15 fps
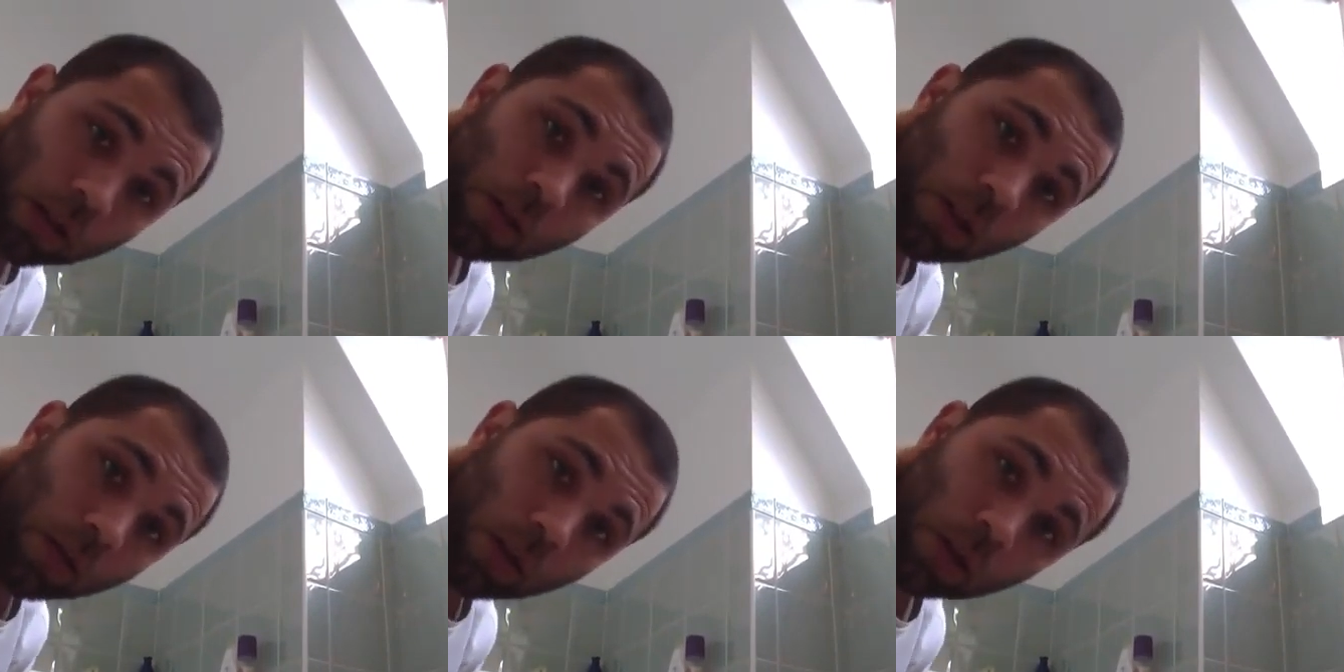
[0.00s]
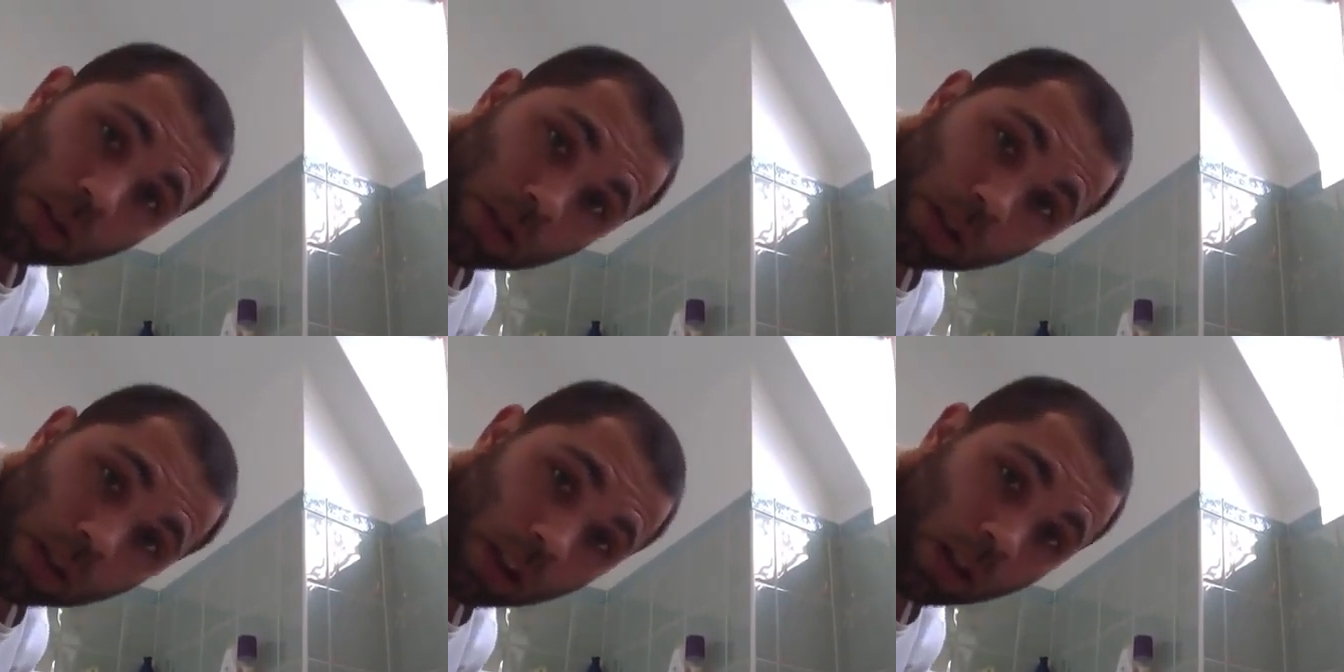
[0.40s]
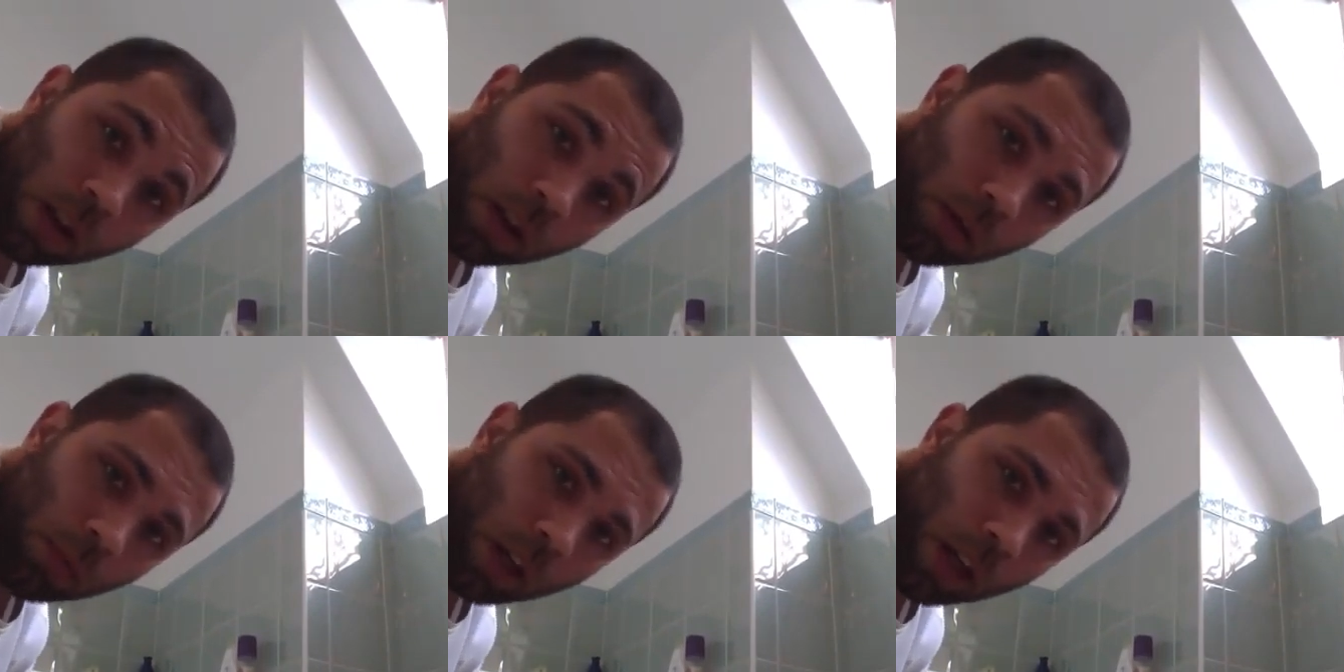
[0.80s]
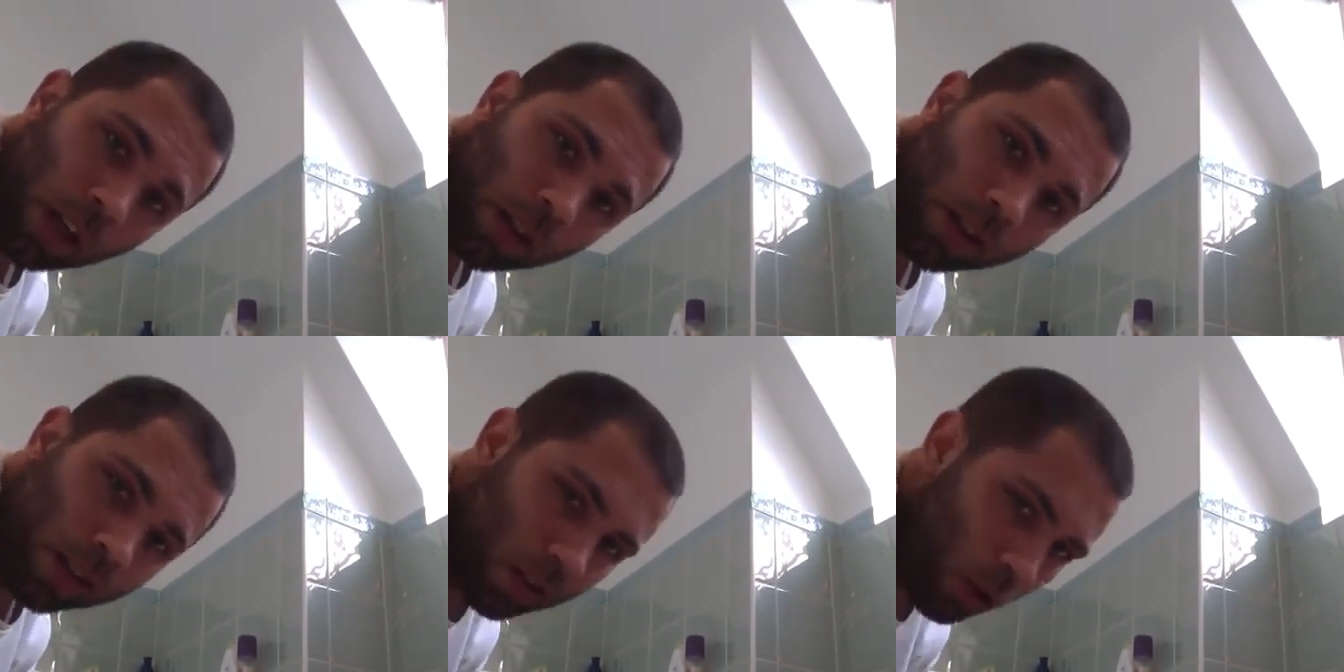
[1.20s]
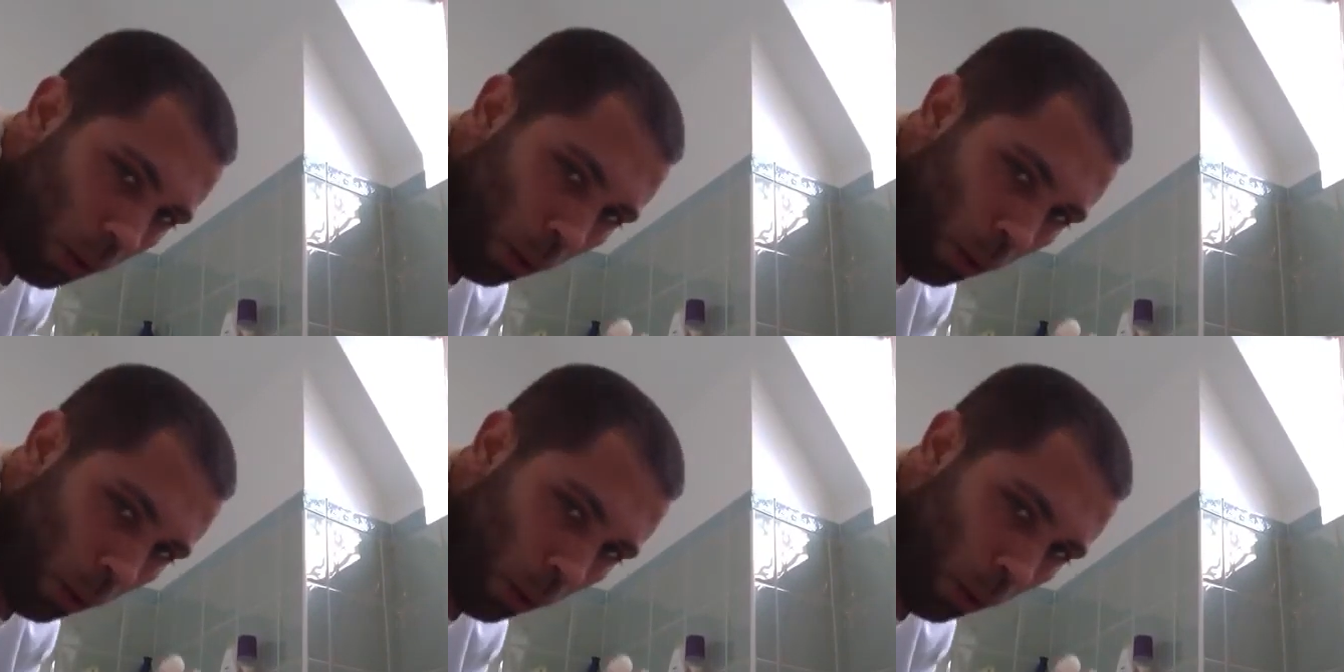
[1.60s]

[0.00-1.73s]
So if you use a silicone base,